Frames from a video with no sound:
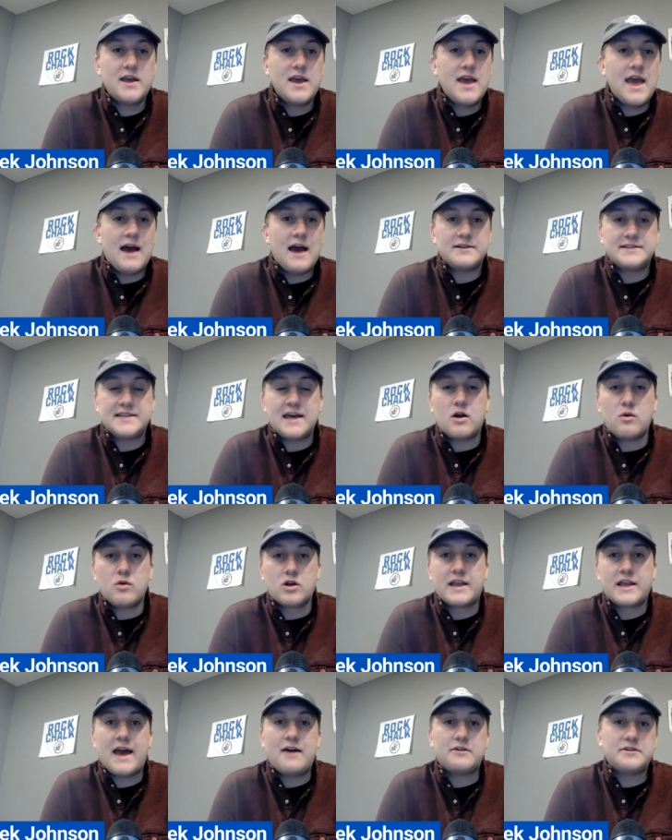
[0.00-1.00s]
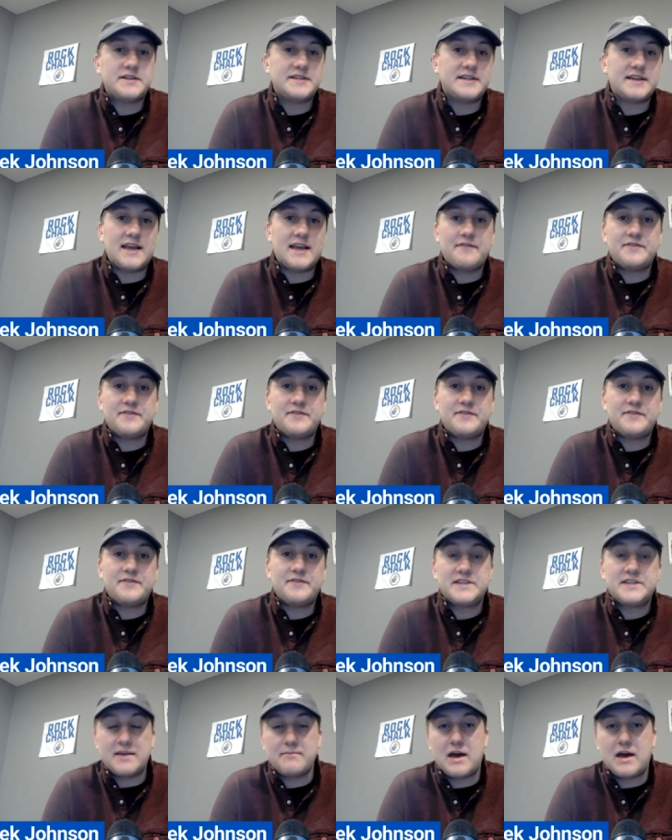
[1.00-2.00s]
How does that all work out? Does he have the
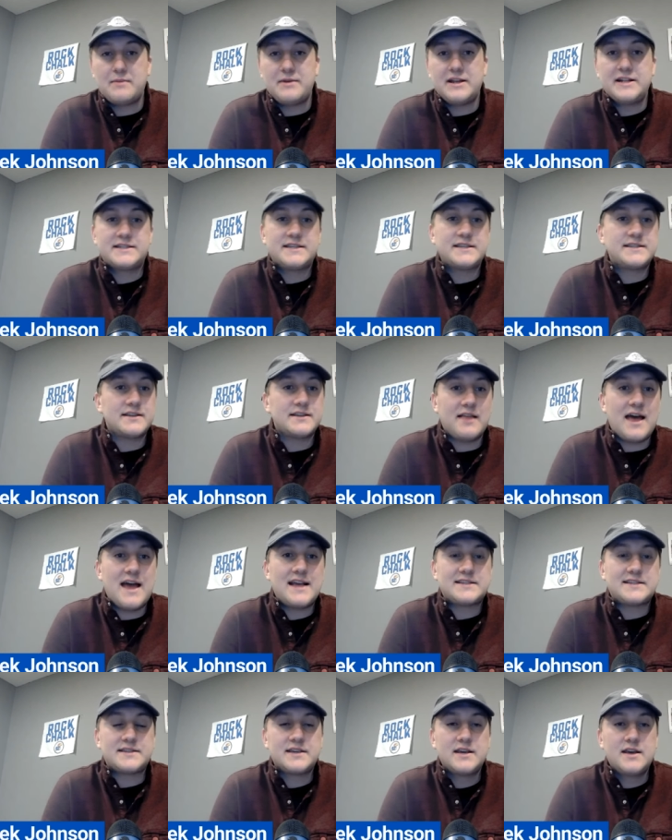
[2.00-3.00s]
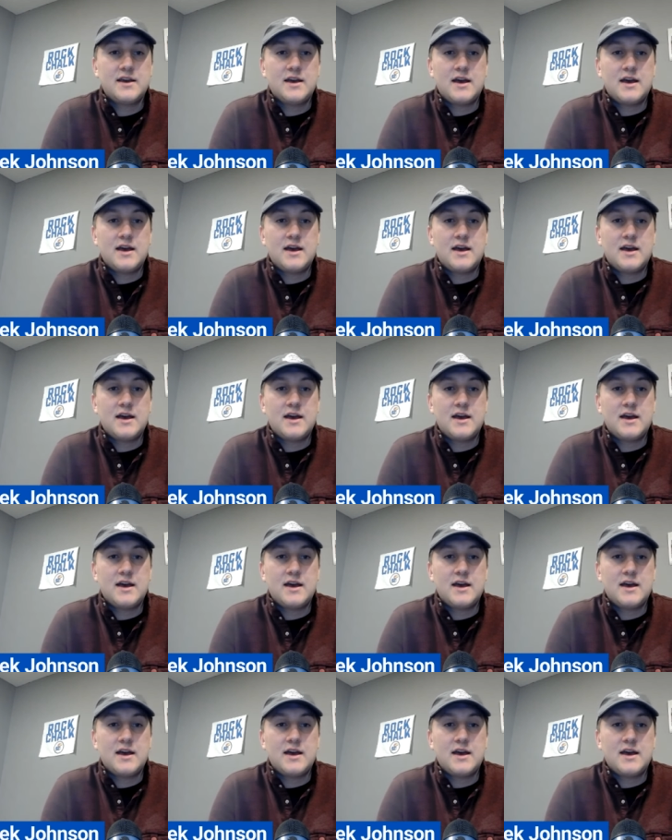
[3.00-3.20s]
same amount of minutes? Is it less?